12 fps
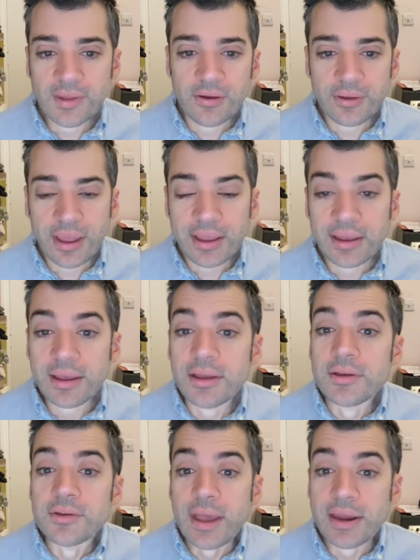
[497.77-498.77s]
Okay.
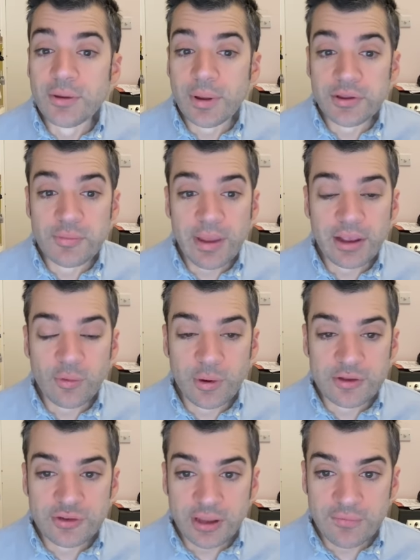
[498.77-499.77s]
Anyway, you make a
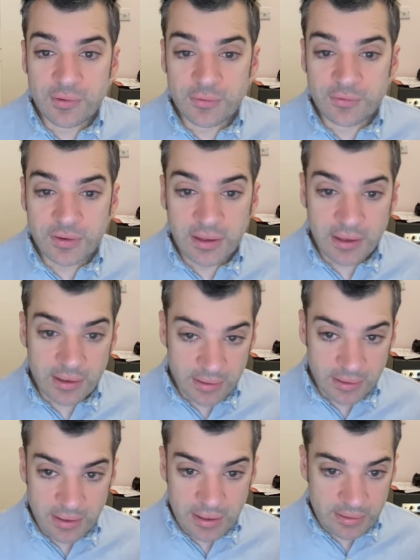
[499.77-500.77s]
wish if you see
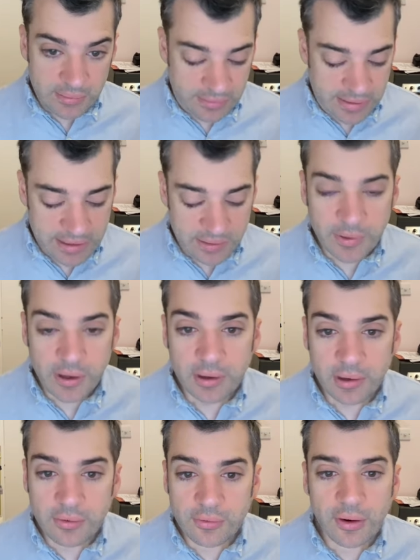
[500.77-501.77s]
a
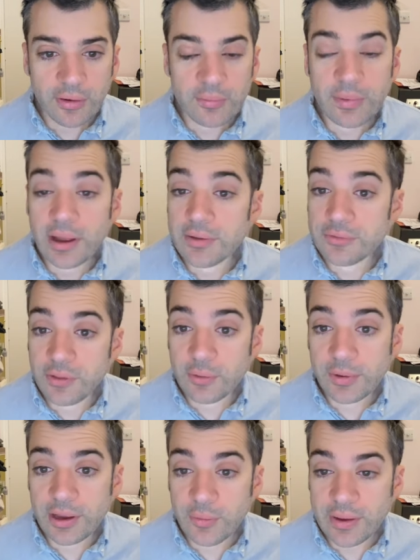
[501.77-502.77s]
ladybug crawling by. So
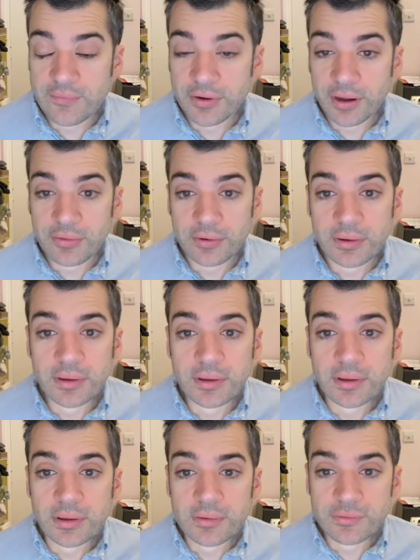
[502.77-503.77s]
there we go. We have another
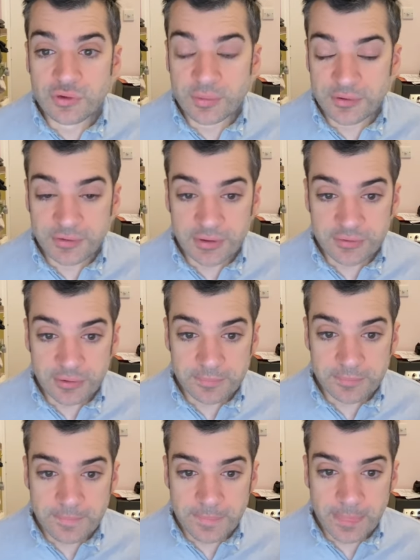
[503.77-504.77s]

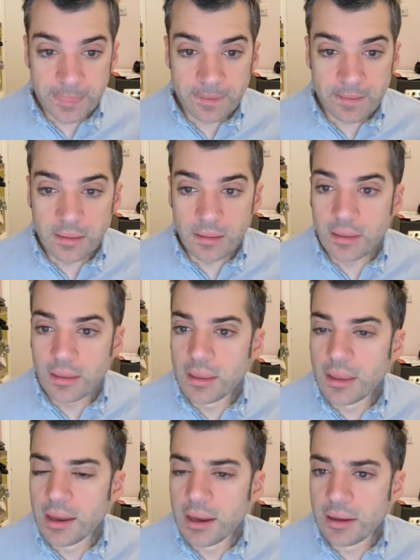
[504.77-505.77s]
superstition.
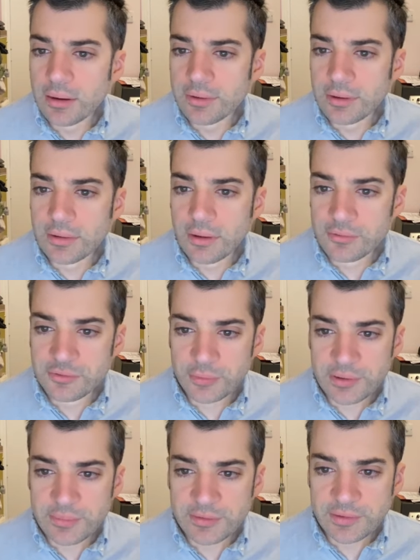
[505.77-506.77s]
And
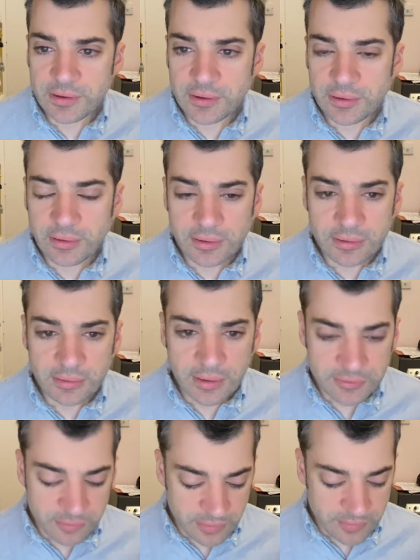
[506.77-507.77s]
lingerie material,
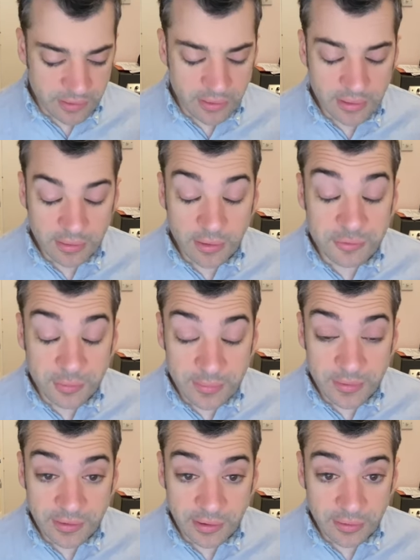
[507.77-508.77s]
lingerie, uh, lingerie
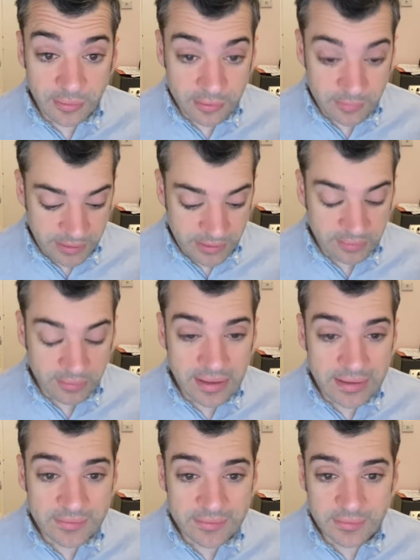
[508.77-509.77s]
material could be
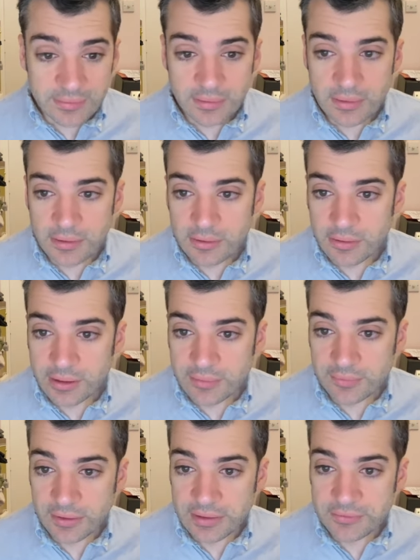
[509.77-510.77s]
lace. You could
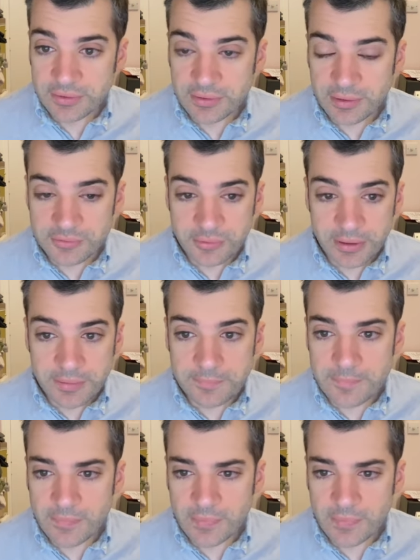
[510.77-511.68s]
have lacy lingerie.